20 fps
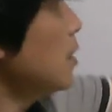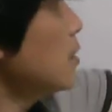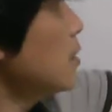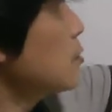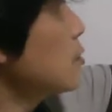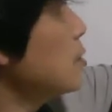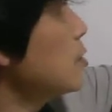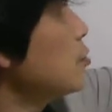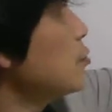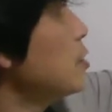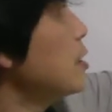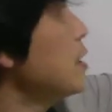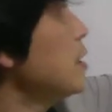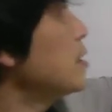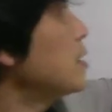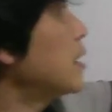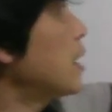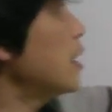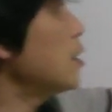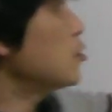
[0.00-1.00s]
So it's
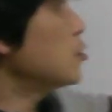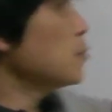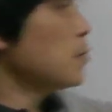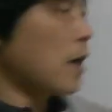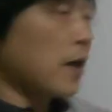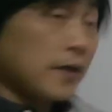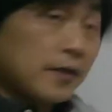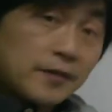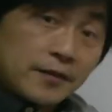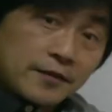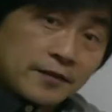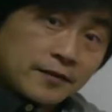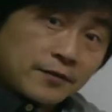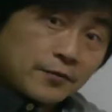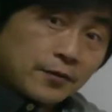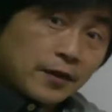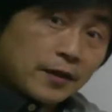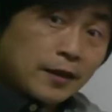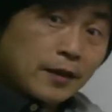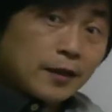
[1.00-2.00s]
release calcium ion,
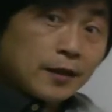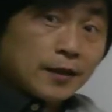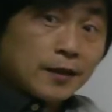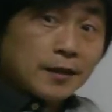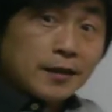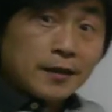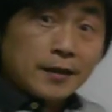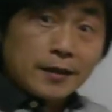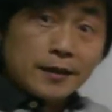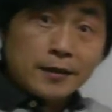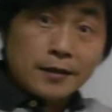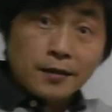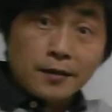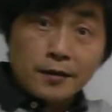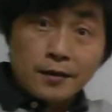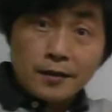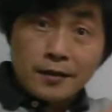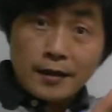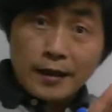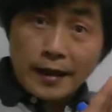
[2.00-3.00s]
right, in
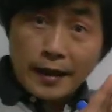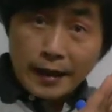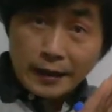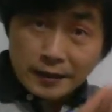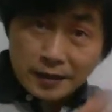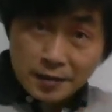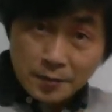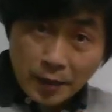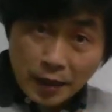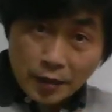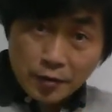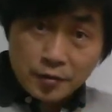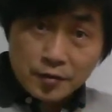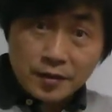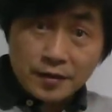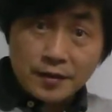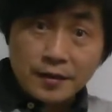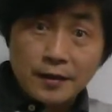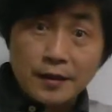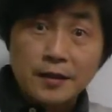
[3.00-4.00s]
the actin
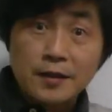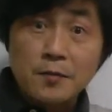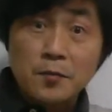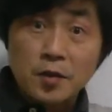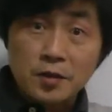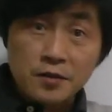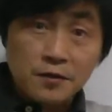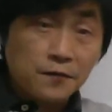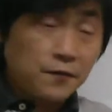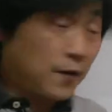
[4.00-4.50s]
myosin like a muscle